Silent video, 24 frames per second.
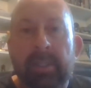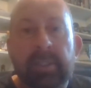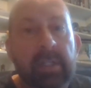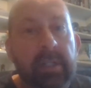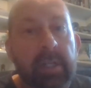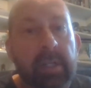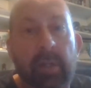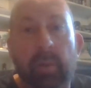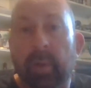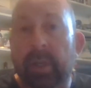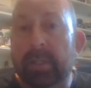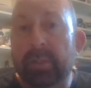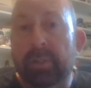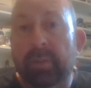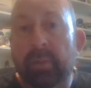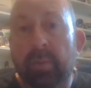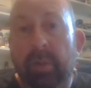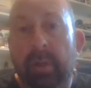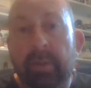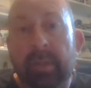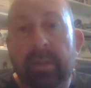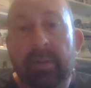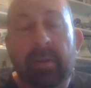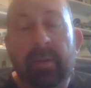share a quick story
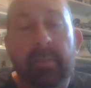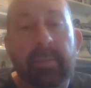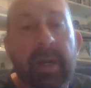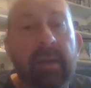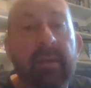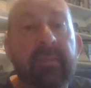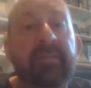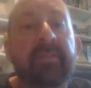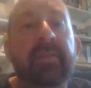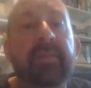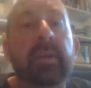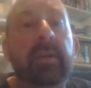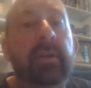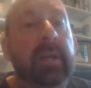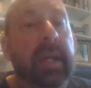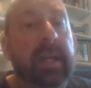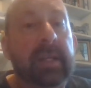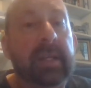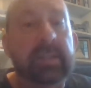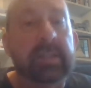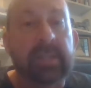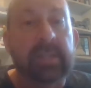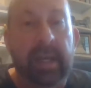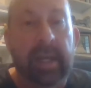with you about fear and
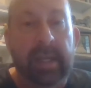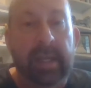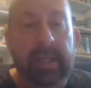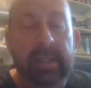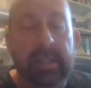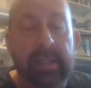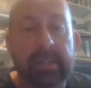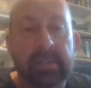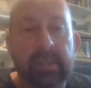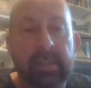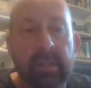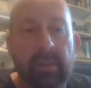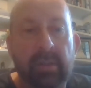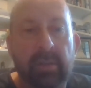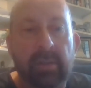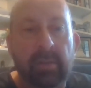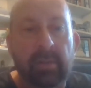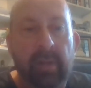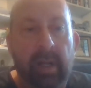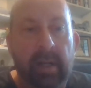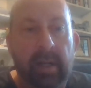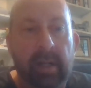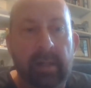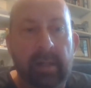anxiety. So
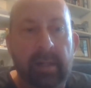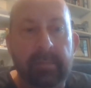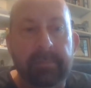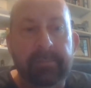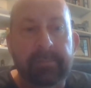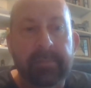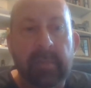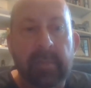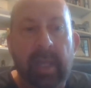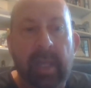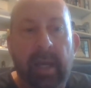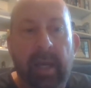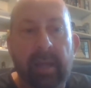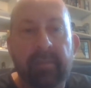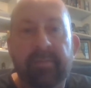I